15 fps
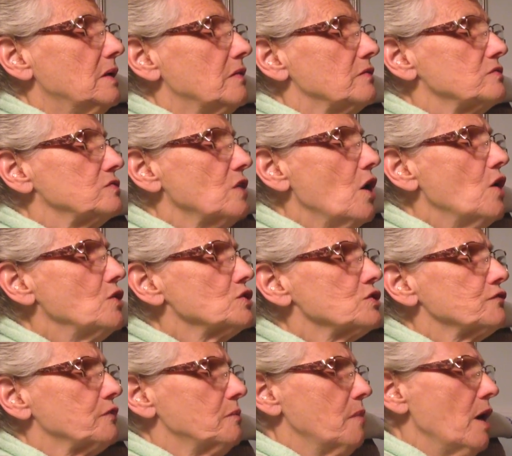"The song
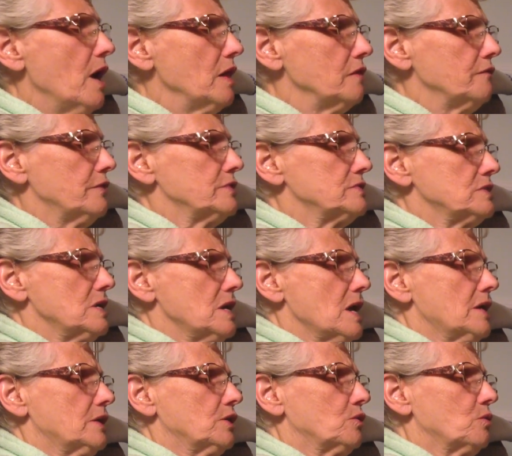is from all of us," he
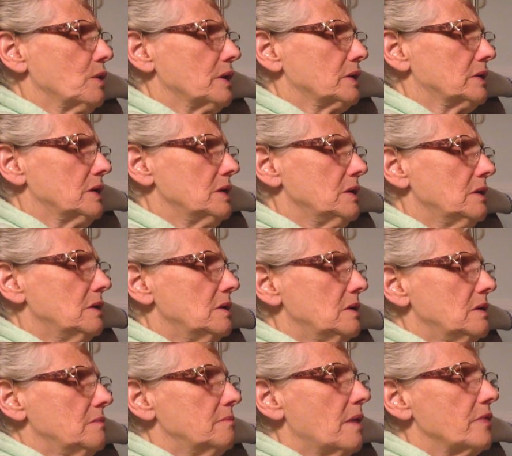added quickly.
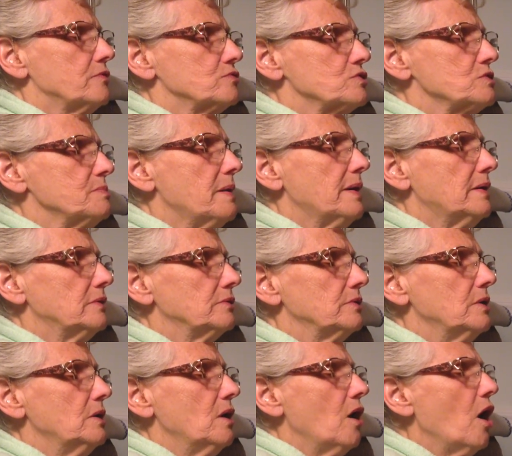Mother smiled.
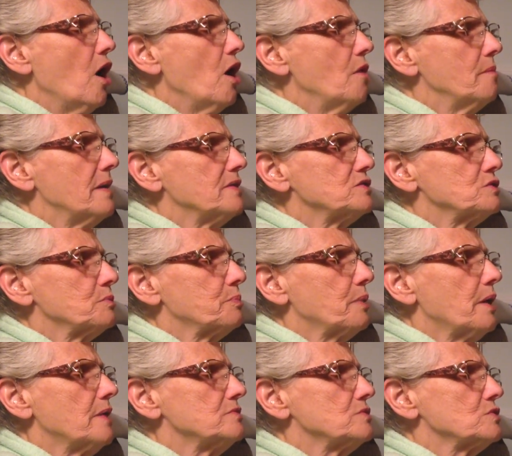"All my
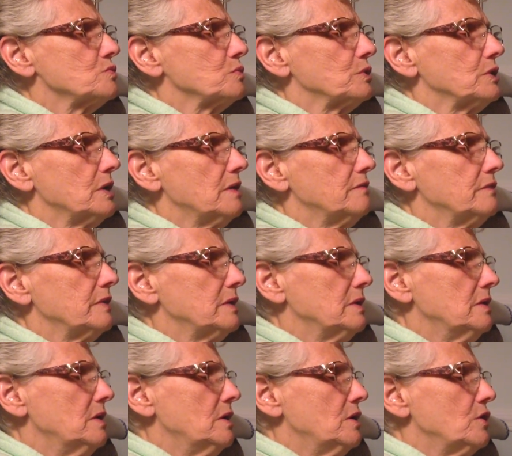surprises were
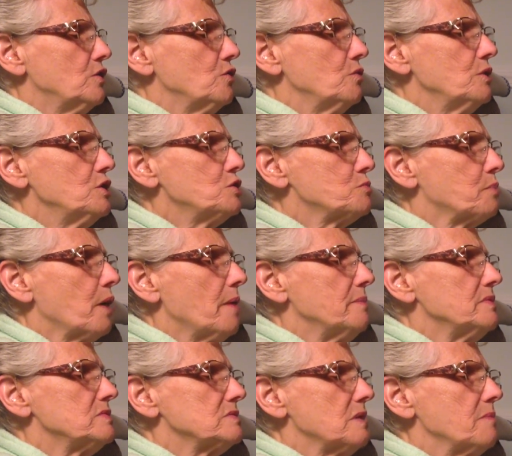lovely. You each brought
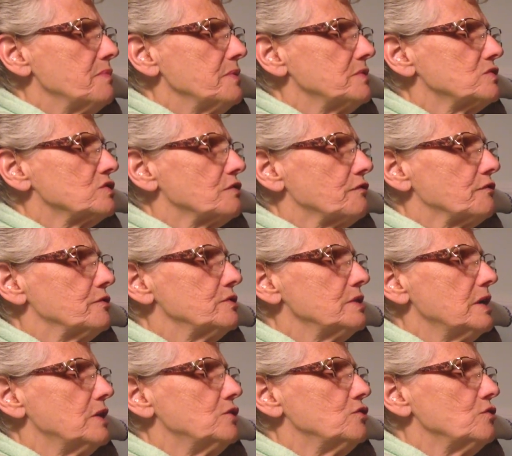me something different
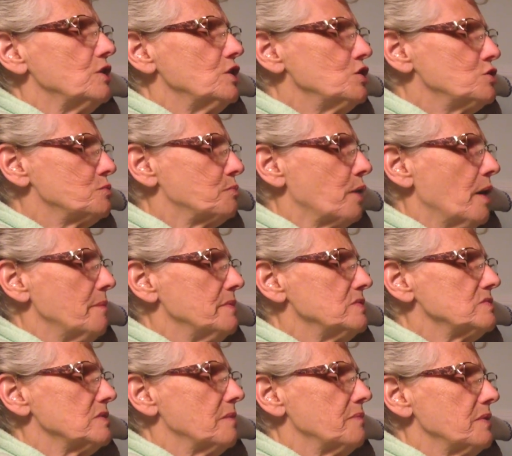and you each brought me
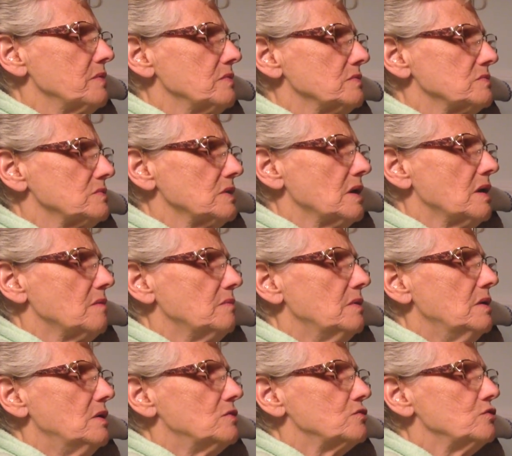something the same.
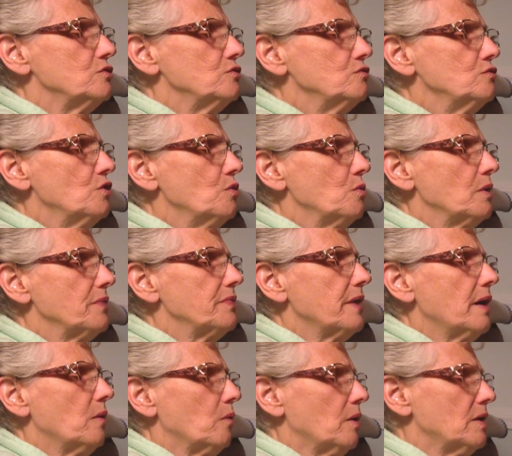Do you know what
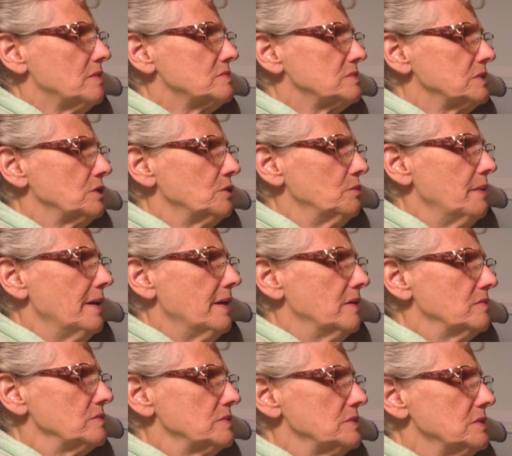that was, Little
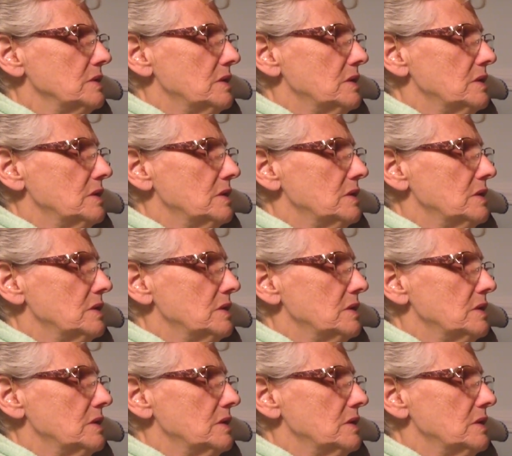Mouse?"